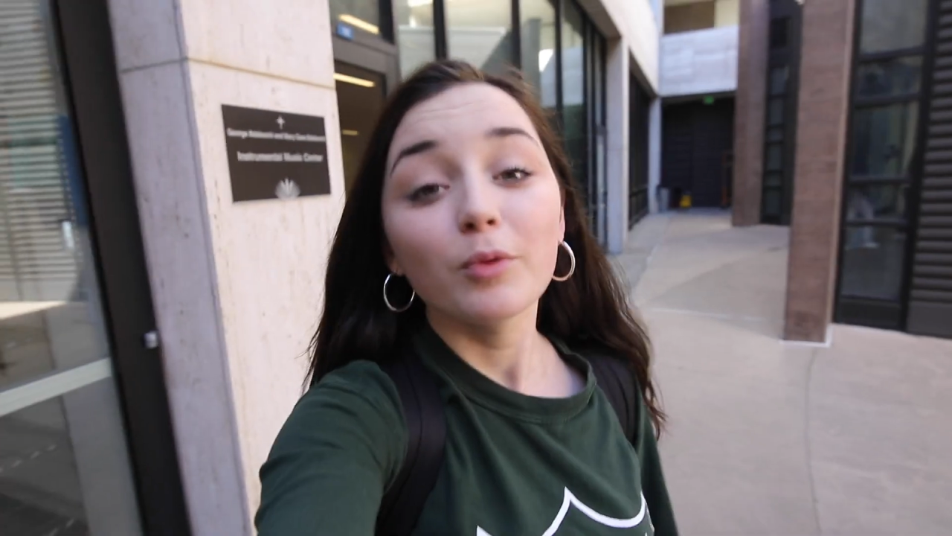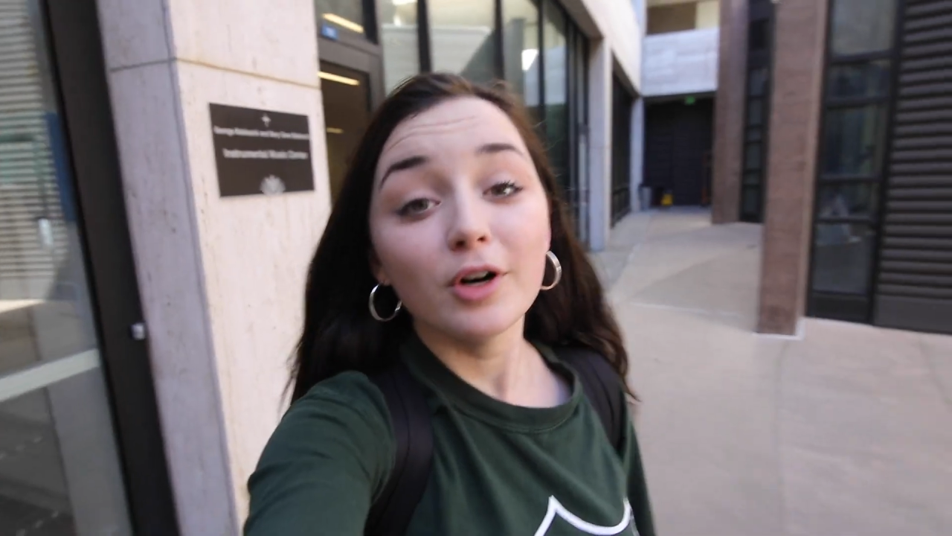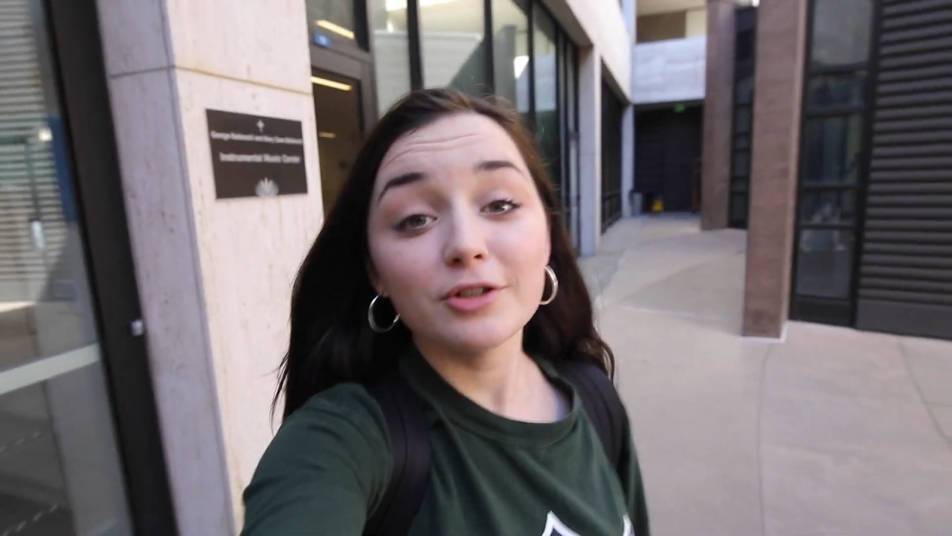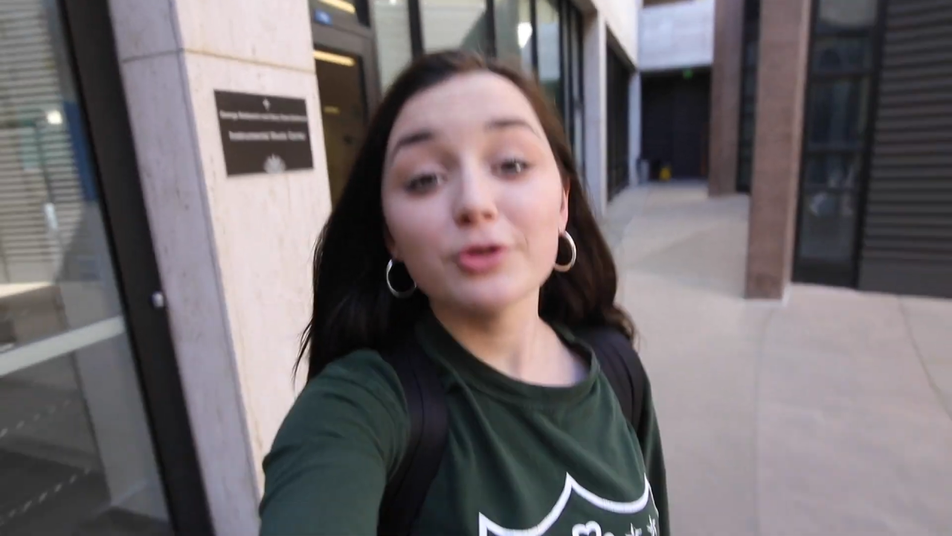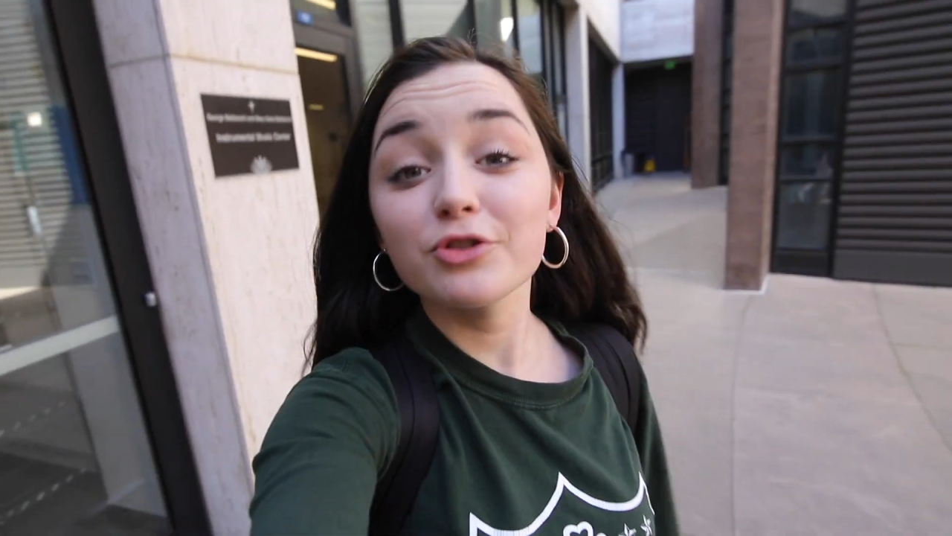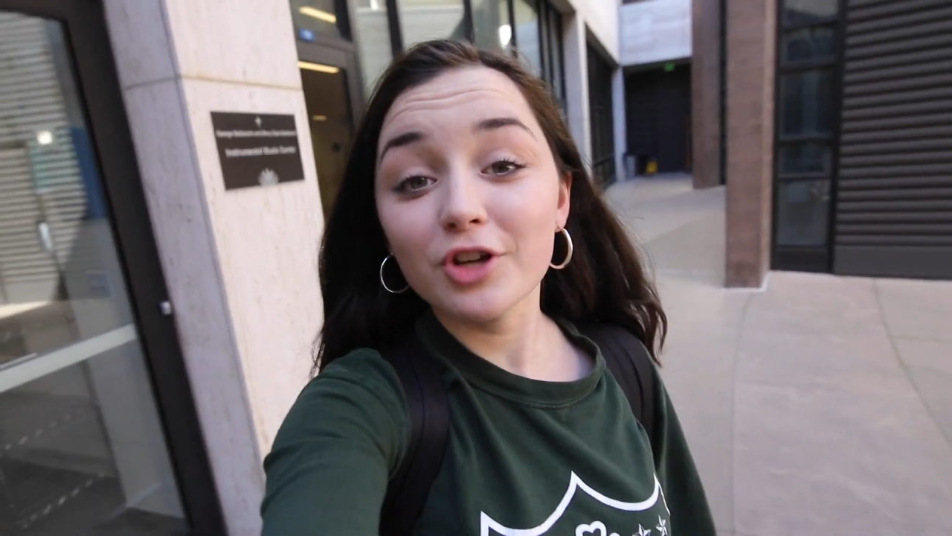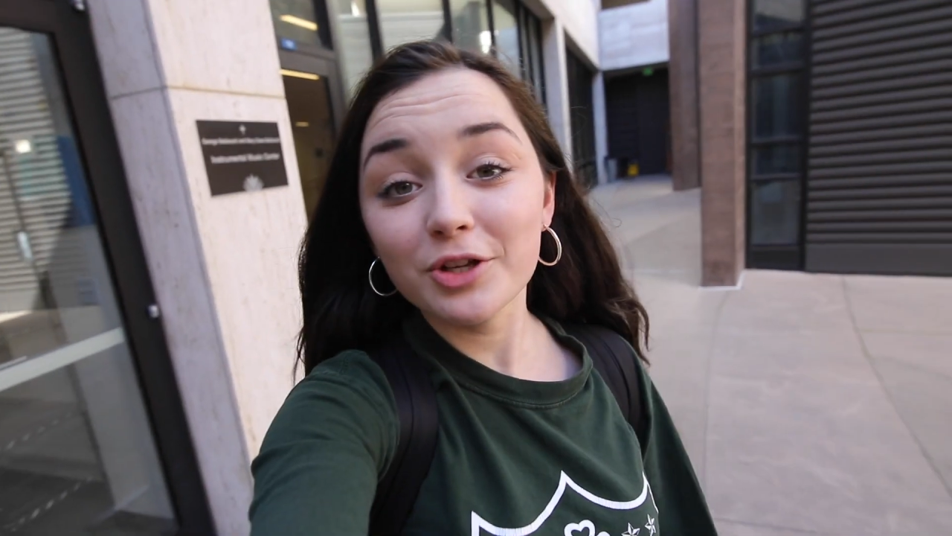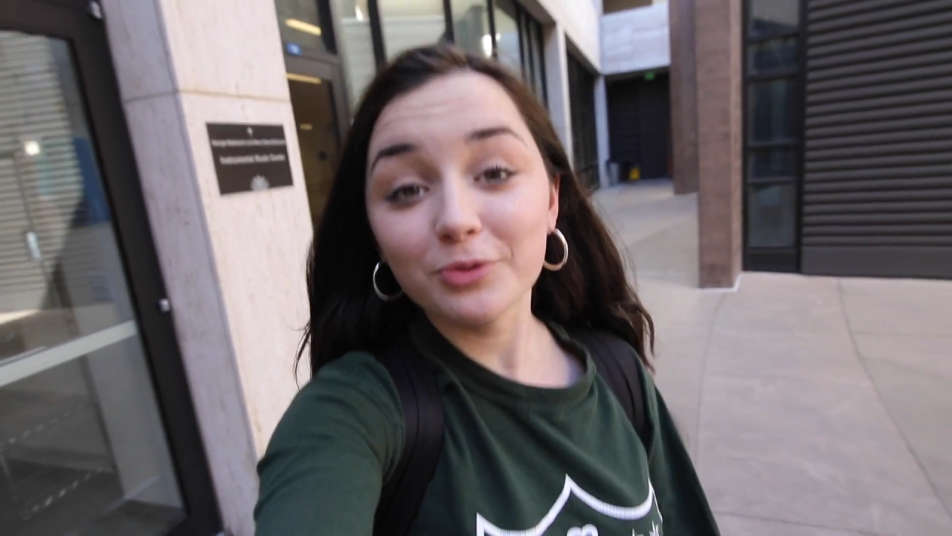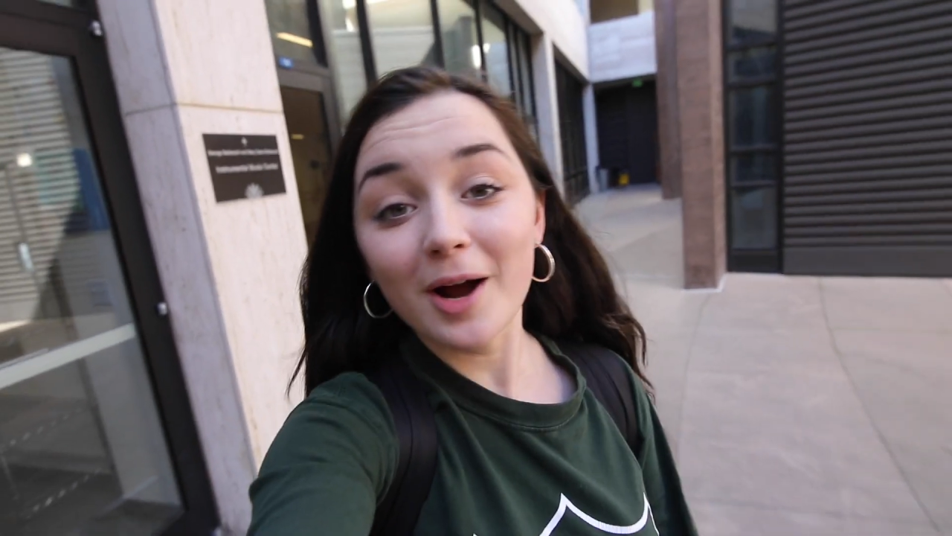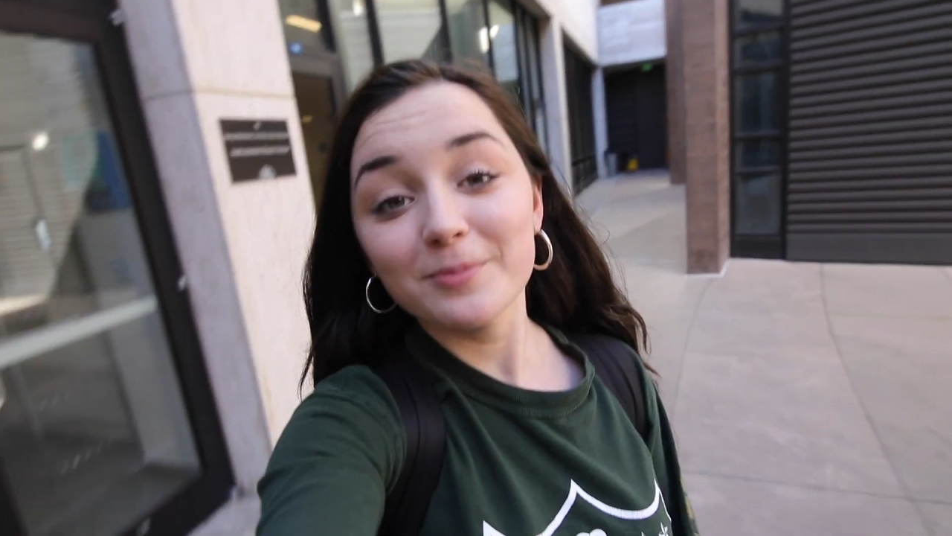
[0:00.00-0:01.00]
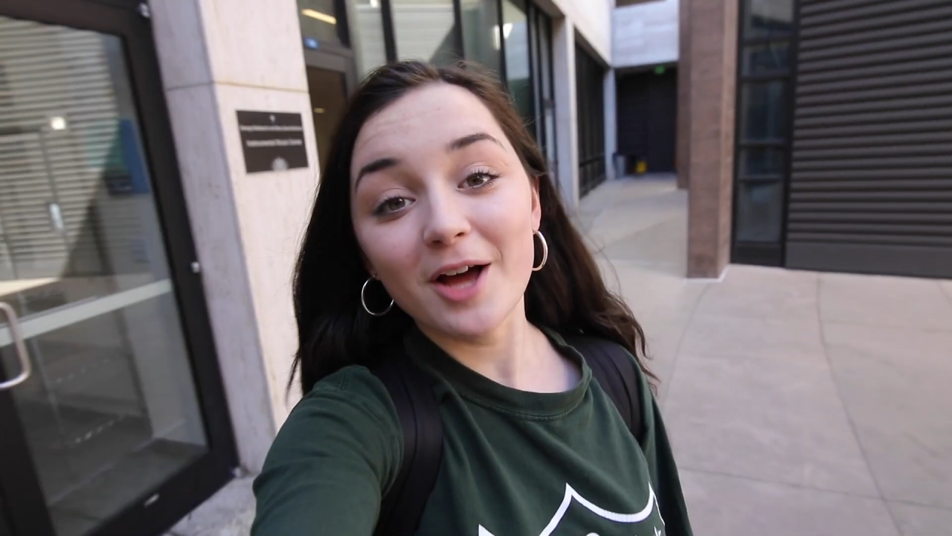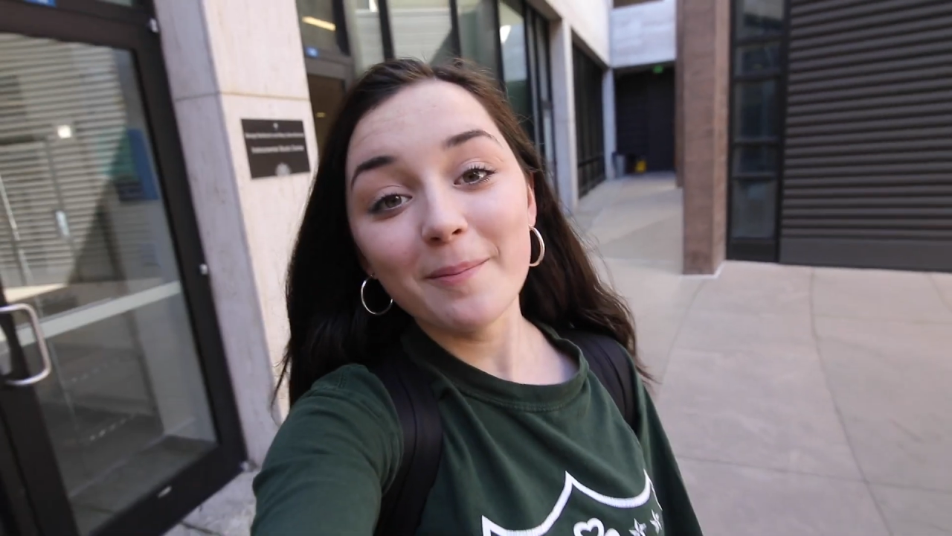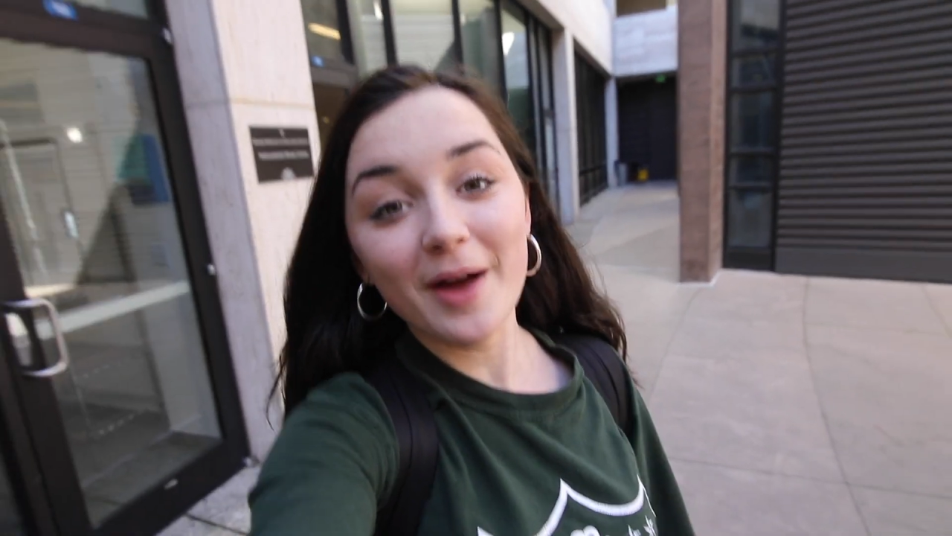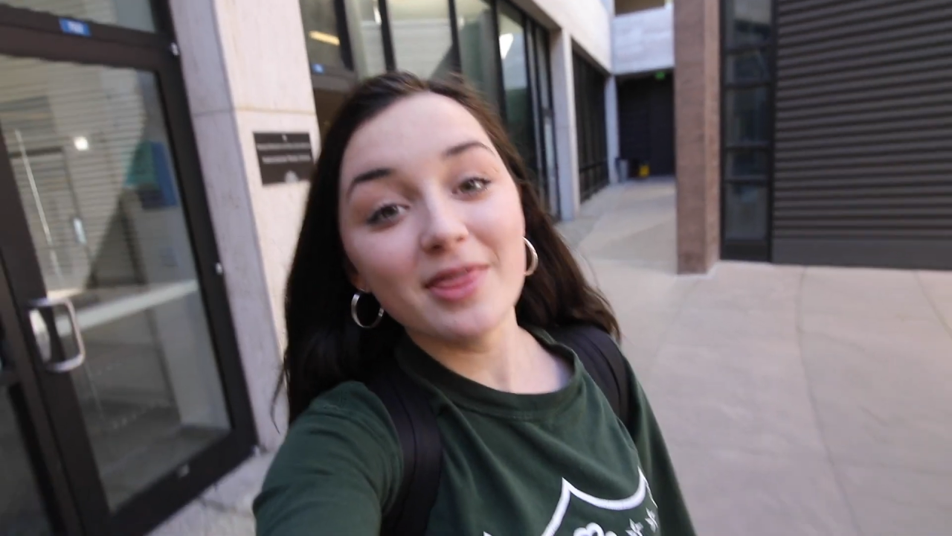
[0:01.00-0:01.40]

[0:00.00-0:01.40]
Rehearsal just wrapped up